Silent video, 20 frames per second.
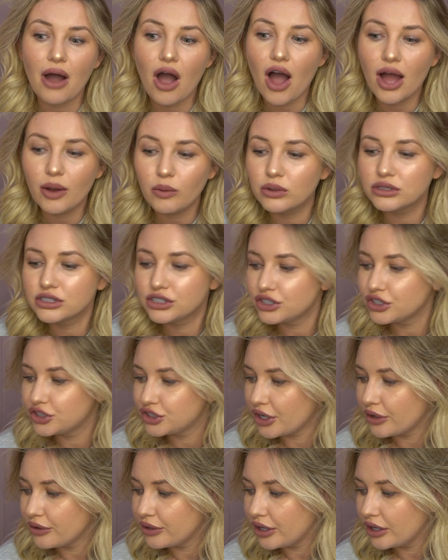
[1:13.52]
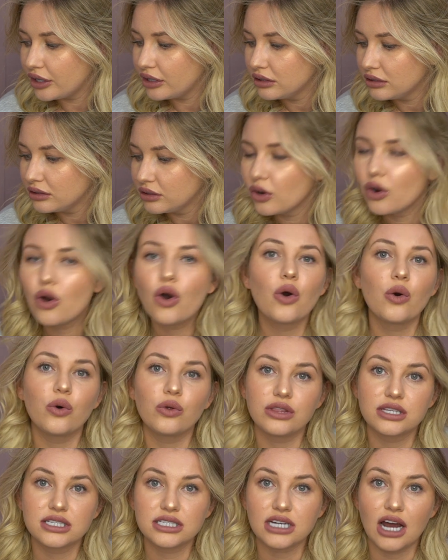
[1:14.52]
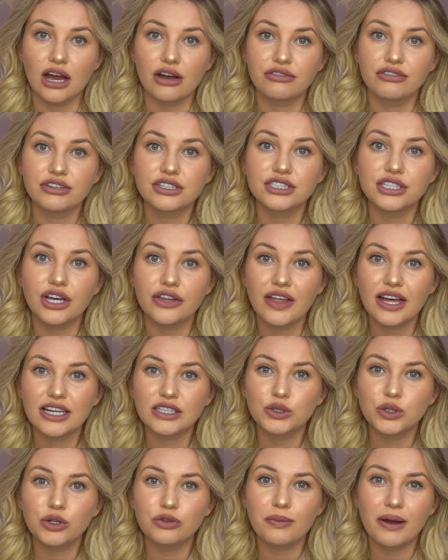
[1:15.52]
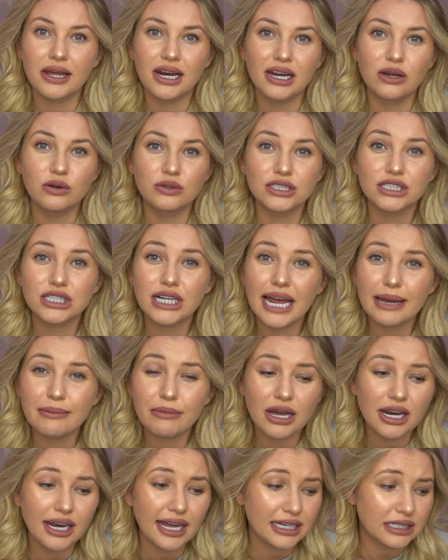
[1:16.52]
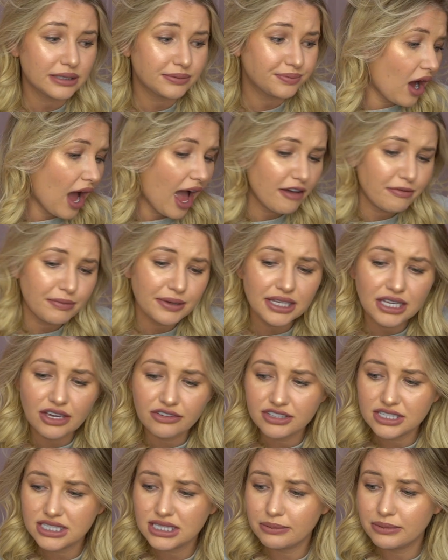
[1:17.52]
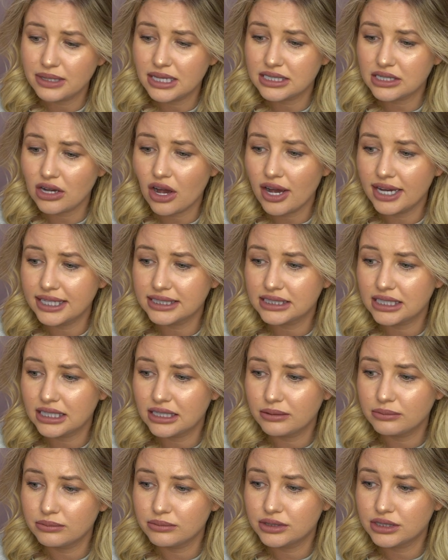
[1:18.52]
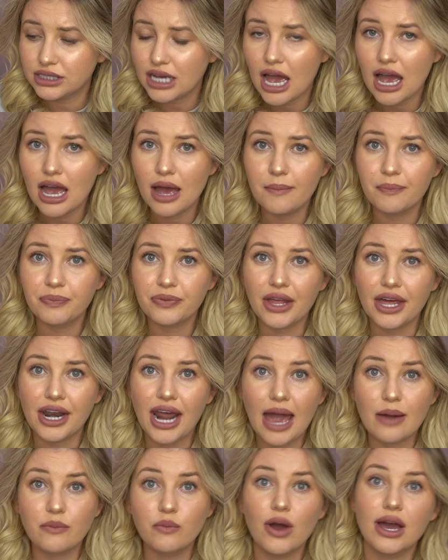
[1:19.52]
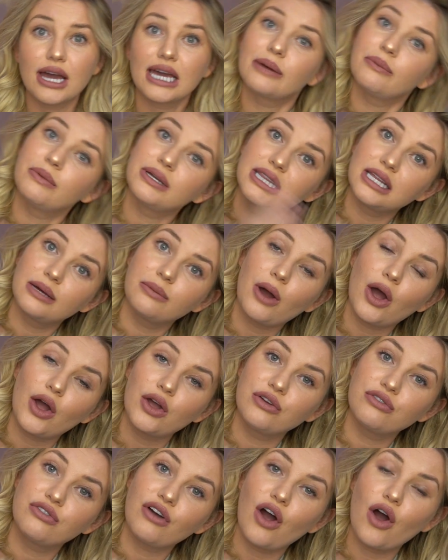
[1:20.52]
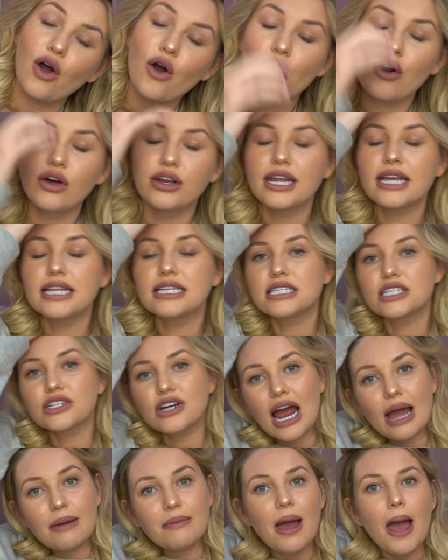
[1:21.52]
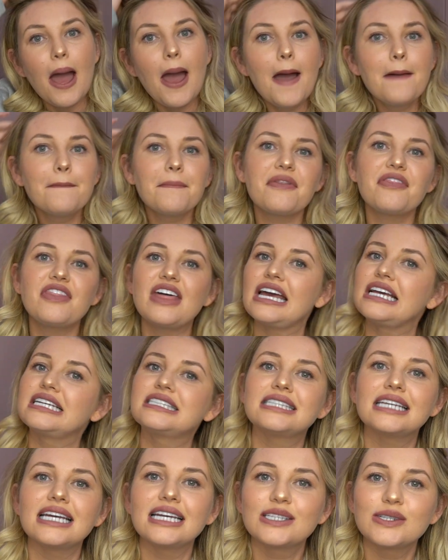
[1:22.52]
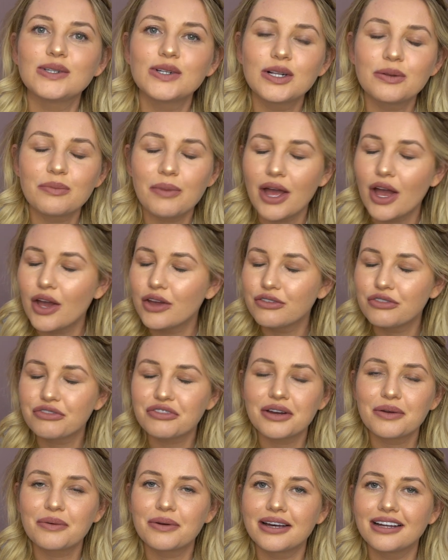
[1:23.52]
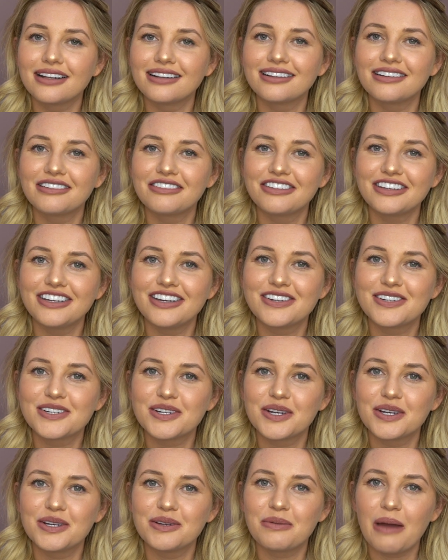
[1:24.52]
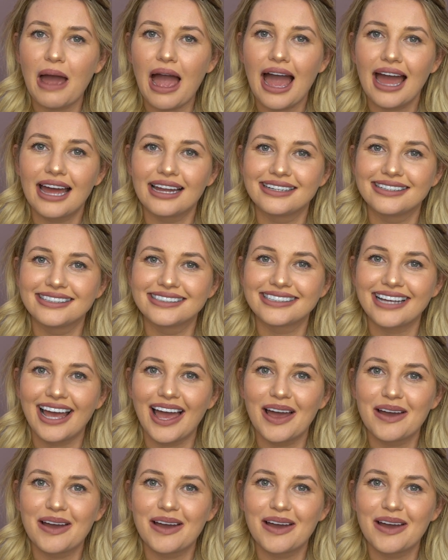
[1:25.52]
I wanted to show you all the stuff. So that's sort of my little disclaimer. Like, I have been gifted some of these items and I am working with them over on Instagram, but this is all my own free will for YouTube, and